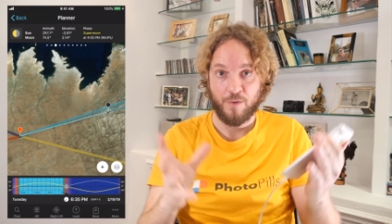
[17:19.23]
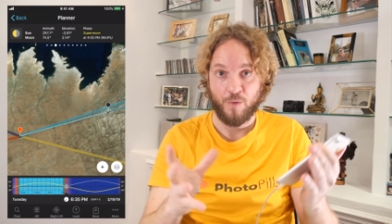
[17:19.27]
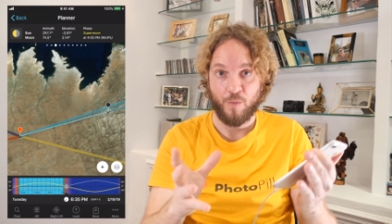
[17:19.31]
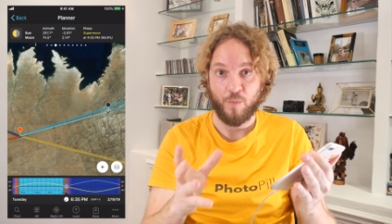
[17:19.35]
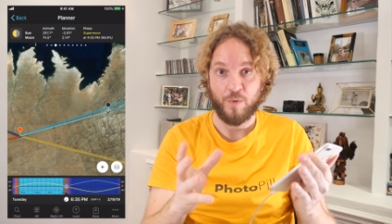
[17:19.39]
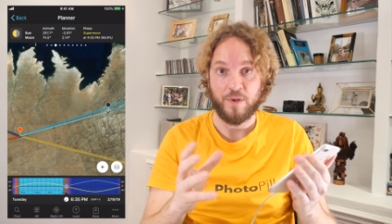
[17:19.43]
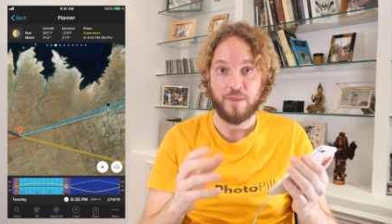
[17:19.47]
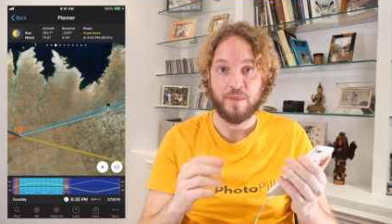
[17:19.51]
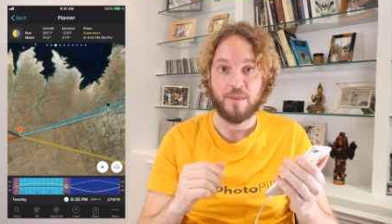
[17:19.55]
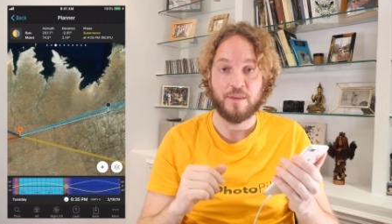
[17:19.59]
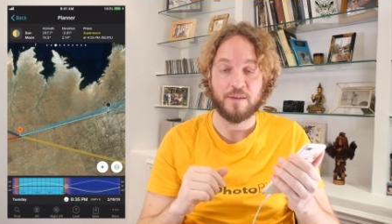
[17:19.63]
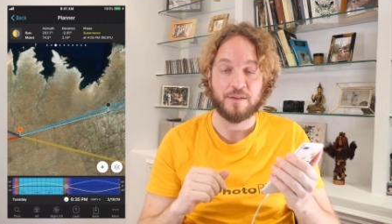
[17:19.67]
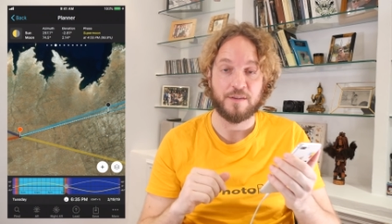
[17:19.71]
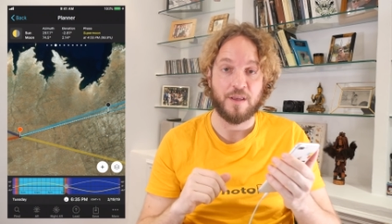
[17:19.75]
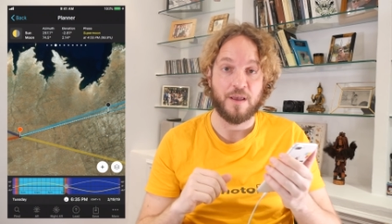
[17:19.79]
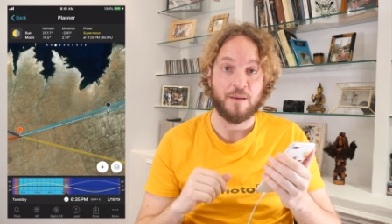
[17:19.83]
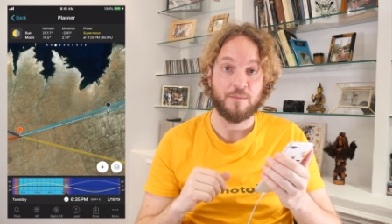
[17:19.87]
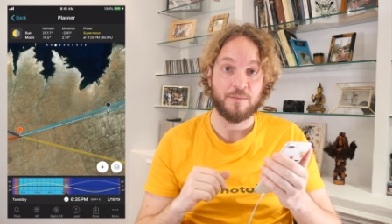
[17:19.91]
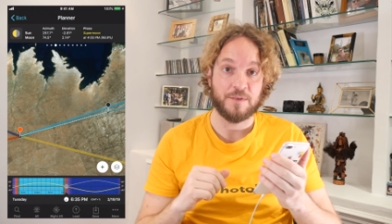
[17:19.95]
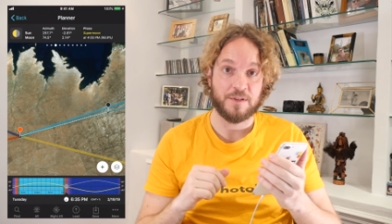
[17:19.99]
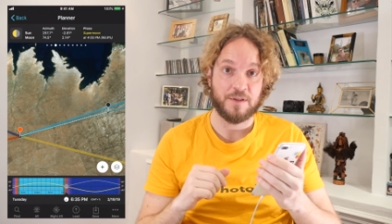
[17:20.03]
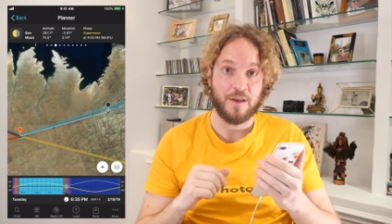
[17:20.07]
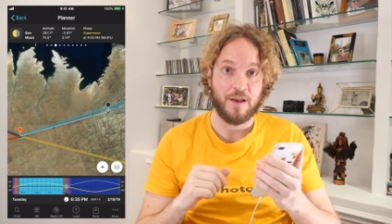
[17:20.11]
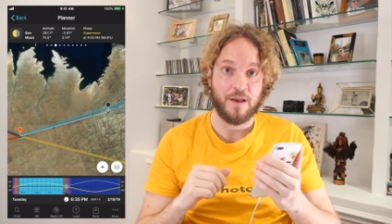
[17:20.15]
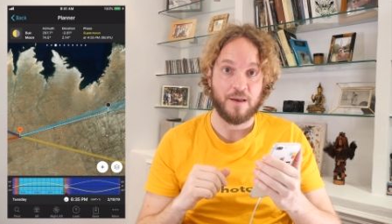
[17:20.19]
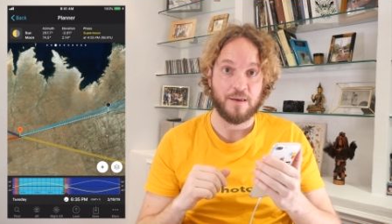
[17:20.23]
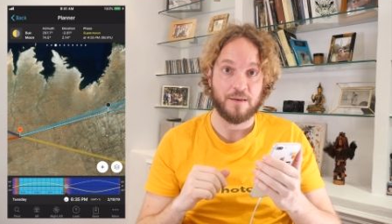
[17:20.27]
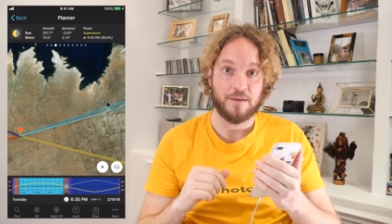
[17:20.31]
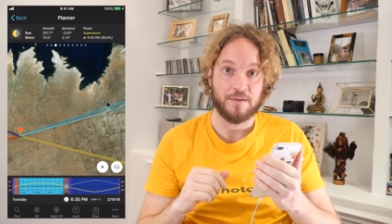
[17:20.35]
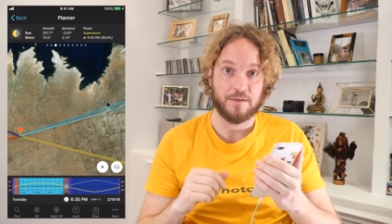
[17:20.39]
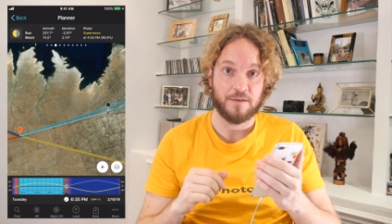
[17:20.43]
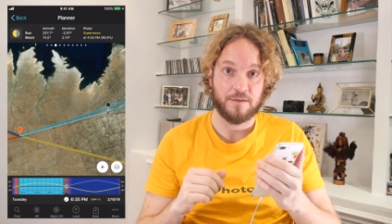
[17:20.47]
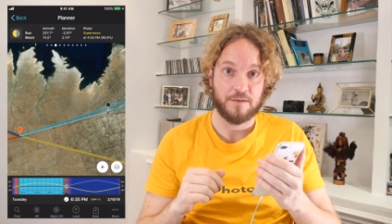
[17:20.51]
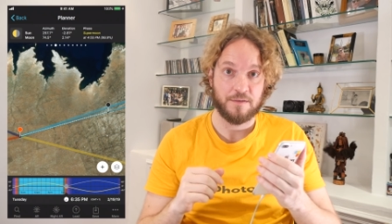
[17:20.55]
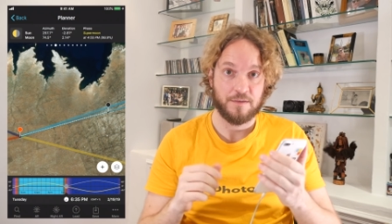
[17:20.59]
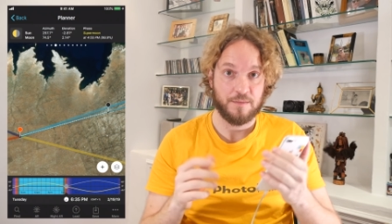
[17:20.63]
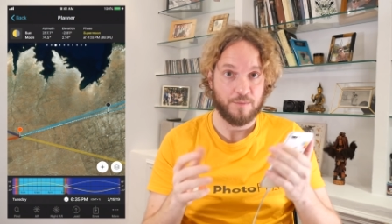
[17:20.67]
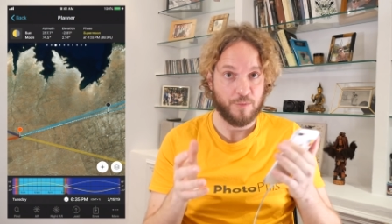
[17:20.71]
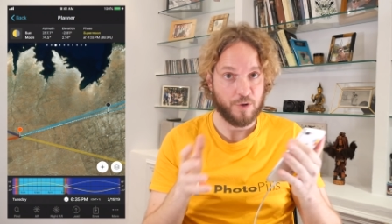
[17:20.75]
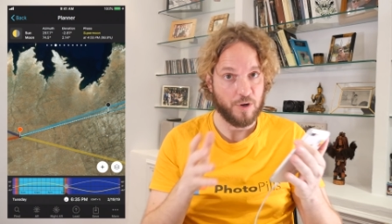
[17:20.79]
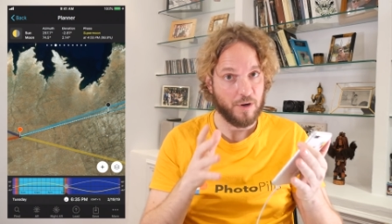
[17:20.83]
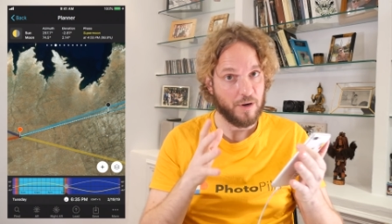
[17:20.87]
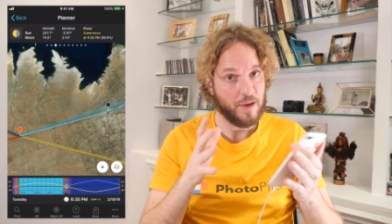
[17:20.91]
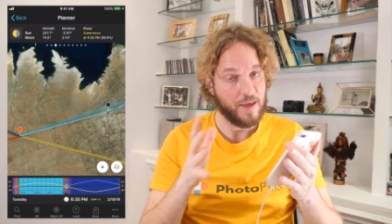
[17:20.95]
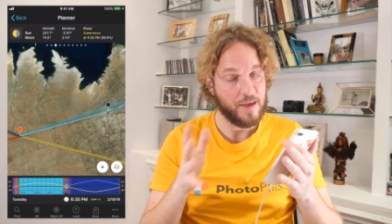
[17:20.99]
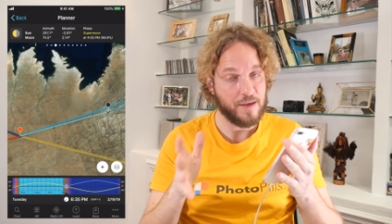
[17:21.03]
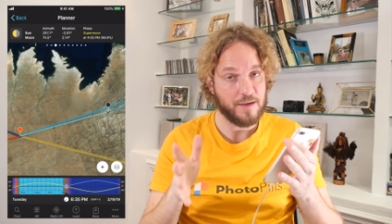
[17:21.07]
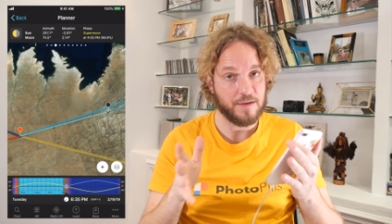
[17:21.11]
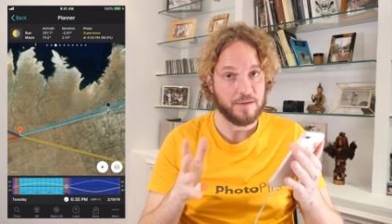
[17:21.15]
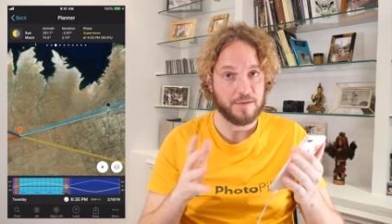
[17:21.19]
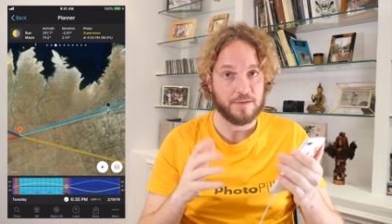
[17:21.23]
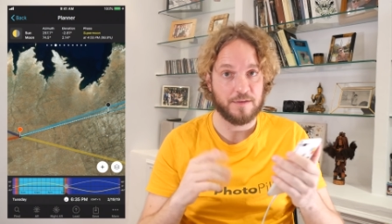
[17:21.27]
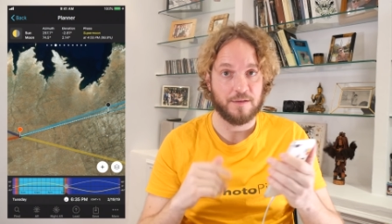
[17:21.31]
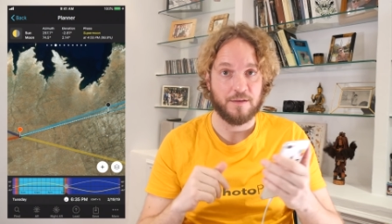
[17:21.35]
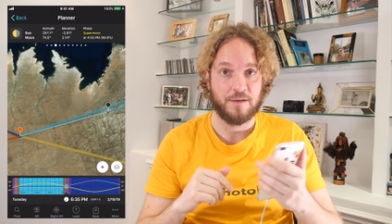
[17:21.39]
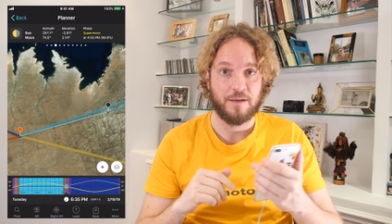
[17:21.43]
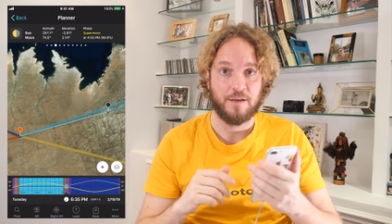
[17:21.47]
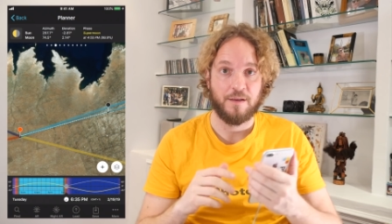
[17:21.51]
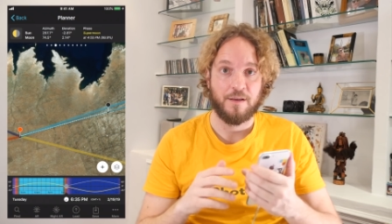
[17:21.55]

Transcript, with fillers: with the same size, more or less,